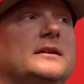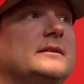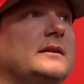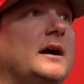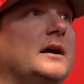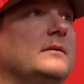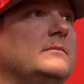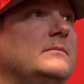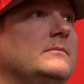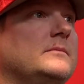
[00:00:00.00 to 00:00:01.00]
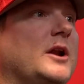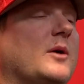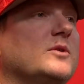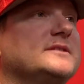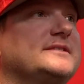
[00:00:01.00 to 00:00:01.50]
And, you know, I
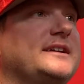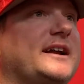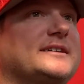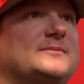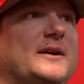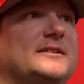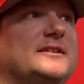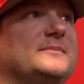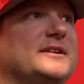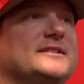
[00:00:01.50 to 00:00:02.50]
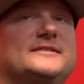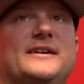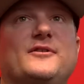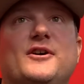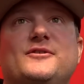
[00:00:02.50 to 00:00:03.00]
wouldn't say that I expected him to hit
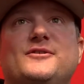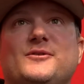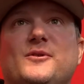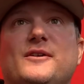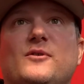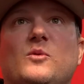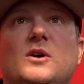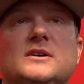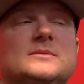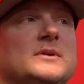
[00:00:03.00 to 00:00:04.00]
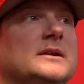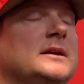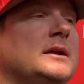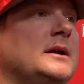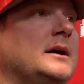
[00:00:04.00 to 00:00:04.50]
700 or whatever it was, but
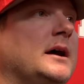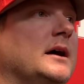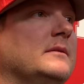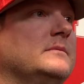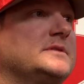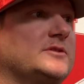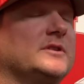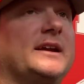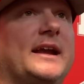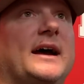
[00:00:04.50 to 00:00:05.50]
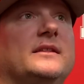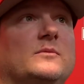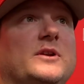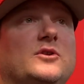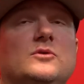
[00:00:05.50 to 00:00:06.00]
certainly a guy that
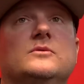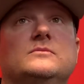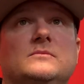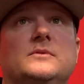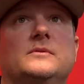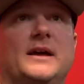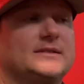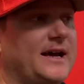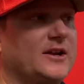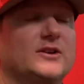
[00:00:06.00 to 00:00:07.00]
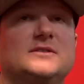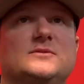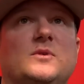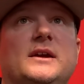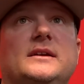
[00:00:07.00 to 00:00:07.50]
we knew had a good
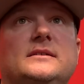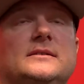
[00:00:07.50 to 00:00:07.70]
swing,